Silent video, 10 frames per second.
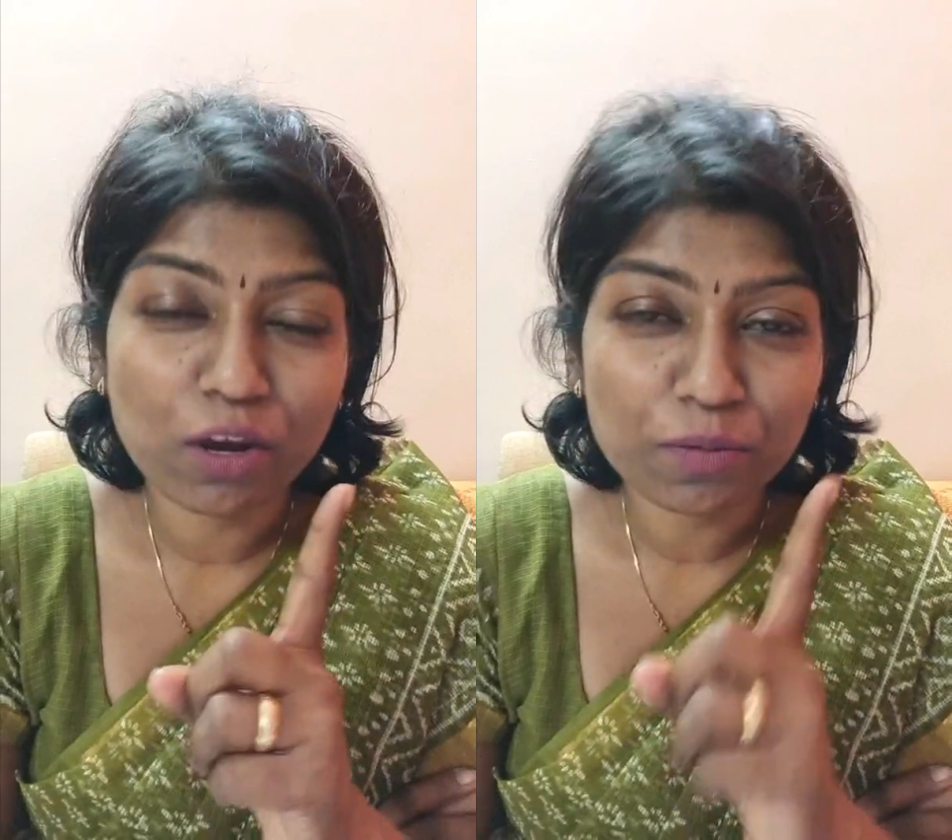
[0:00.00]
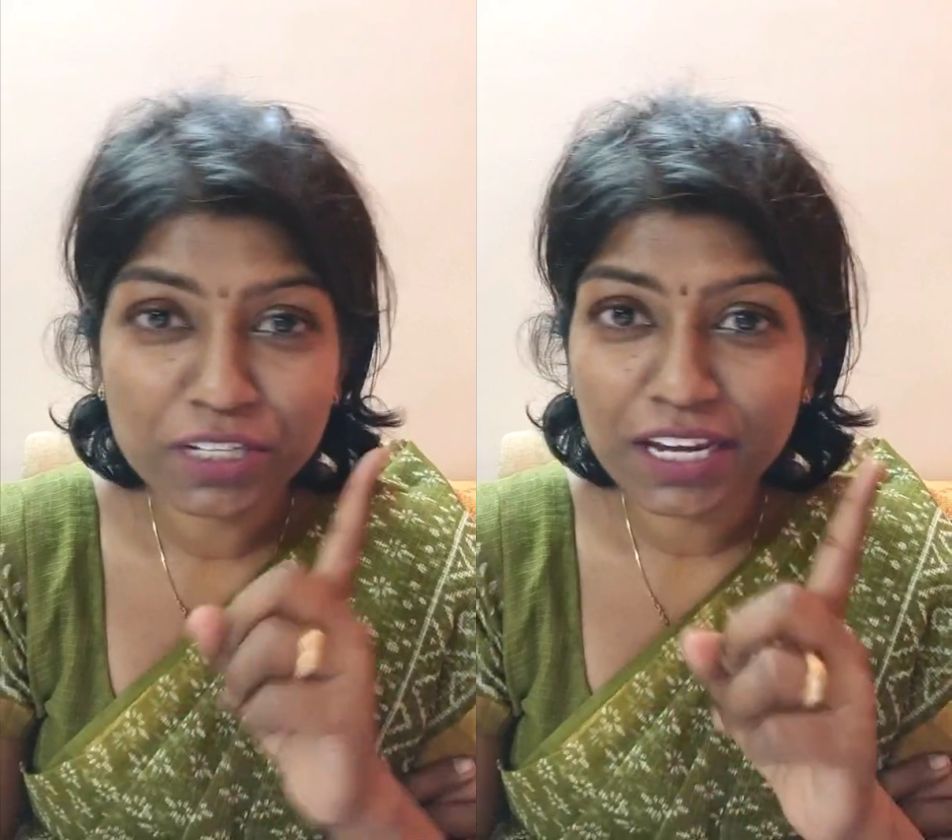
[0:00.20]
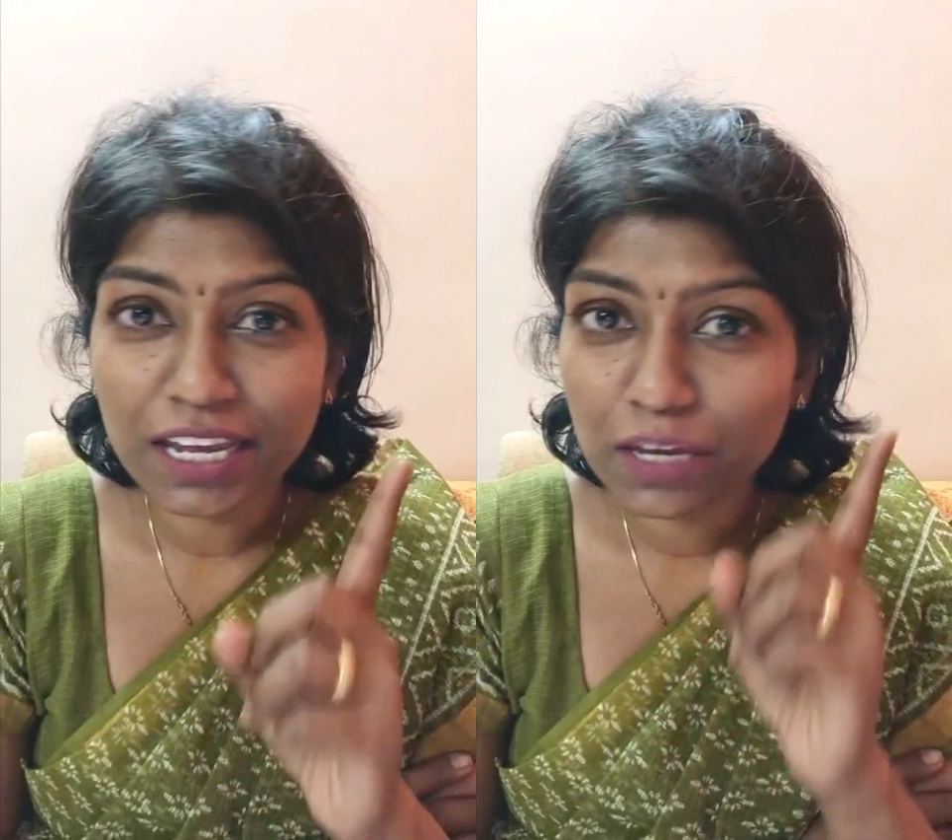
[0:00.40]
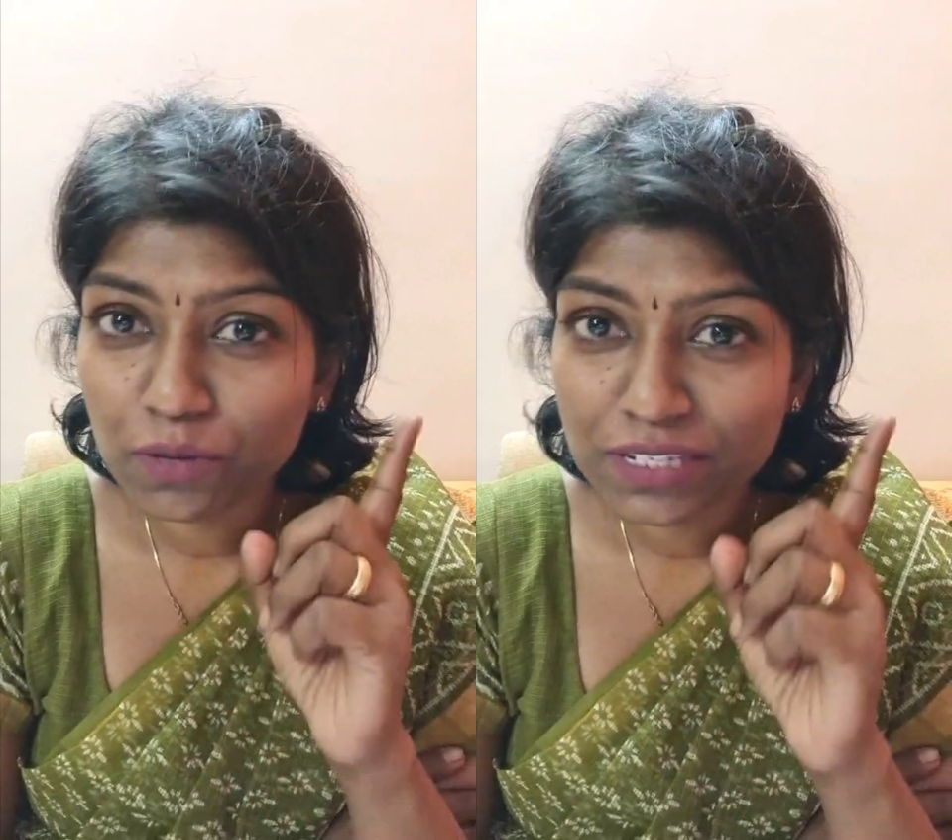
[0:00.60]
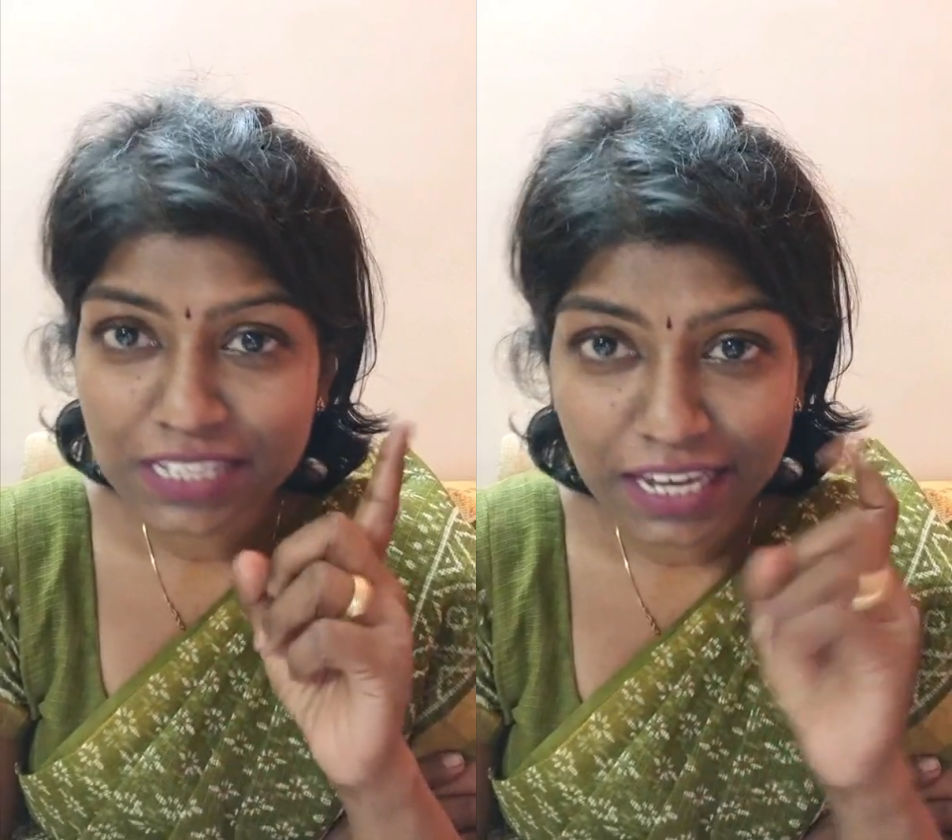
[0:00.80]
option A
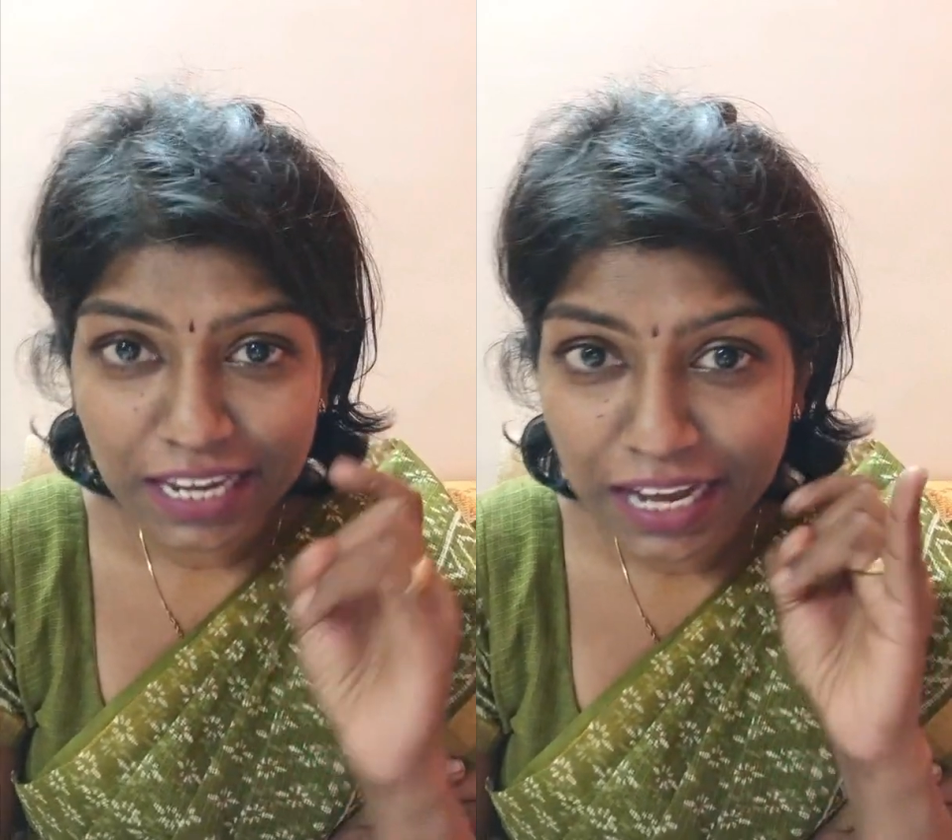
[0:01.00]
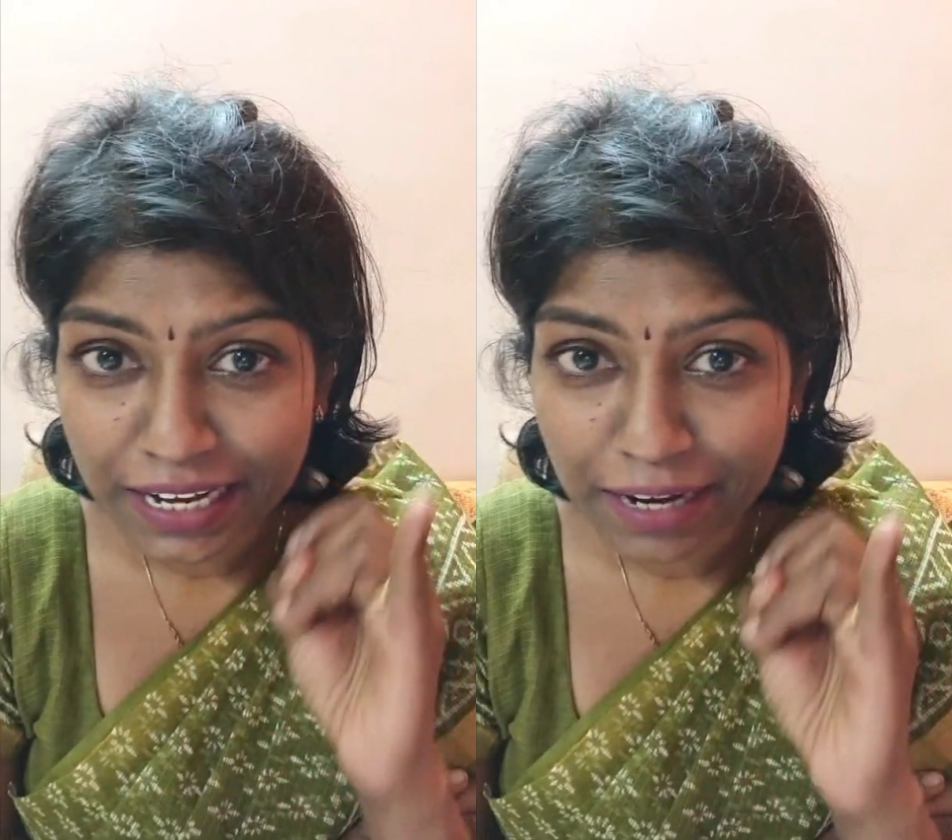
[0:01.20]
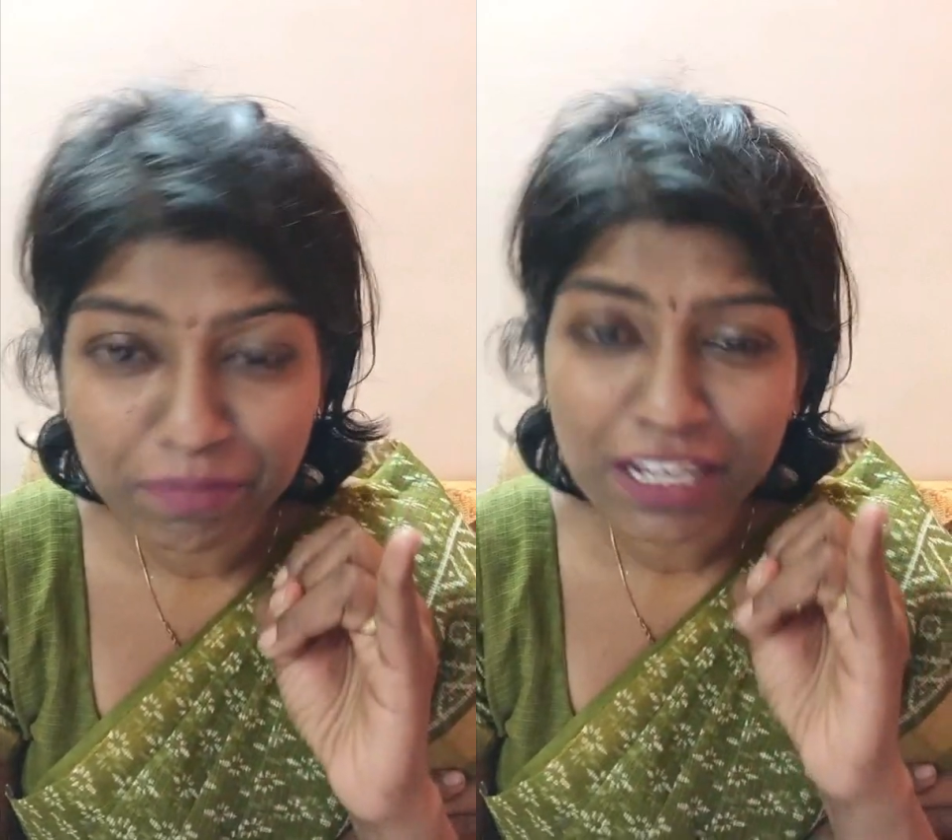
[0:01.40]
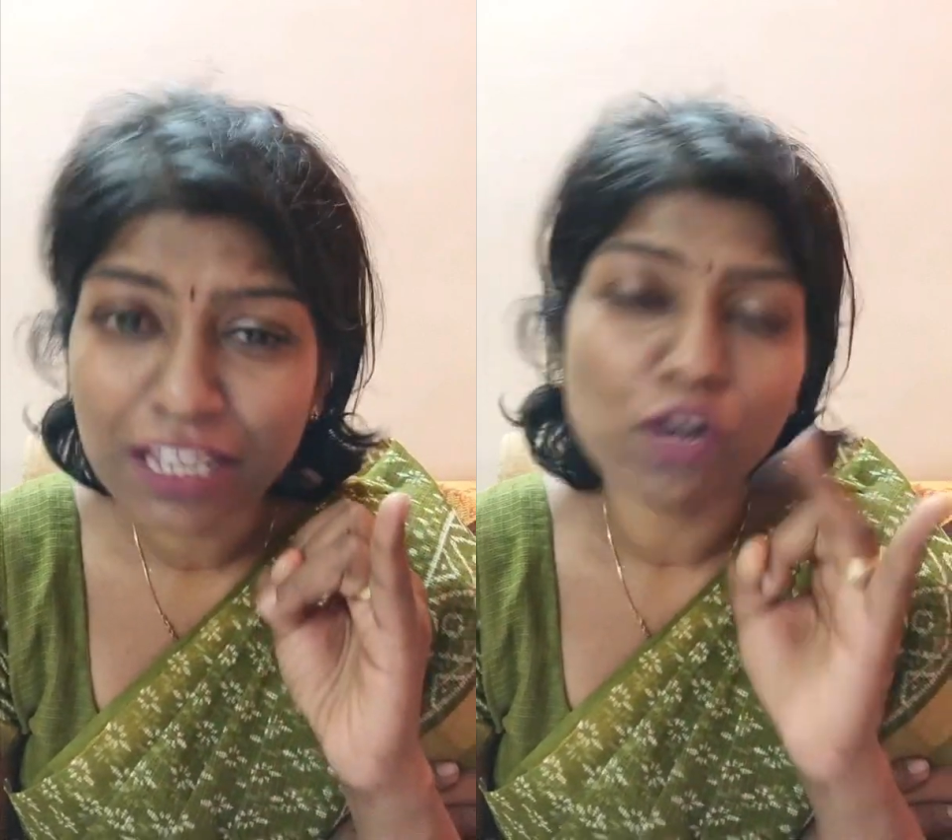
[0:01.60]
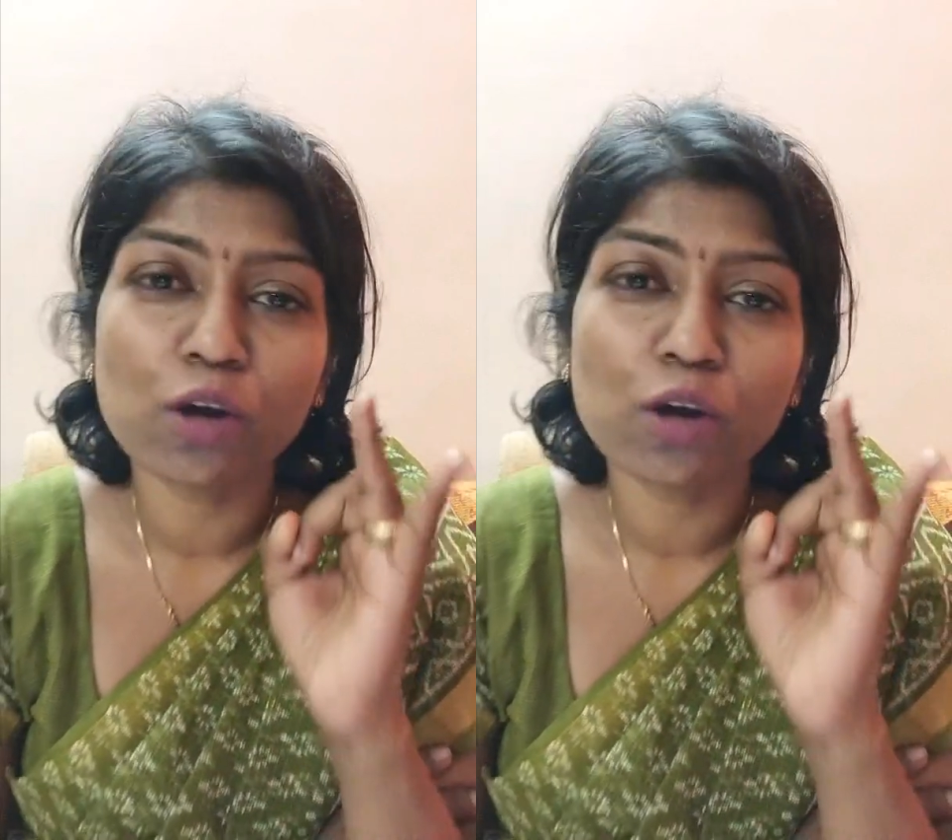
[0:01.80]
was ARMD,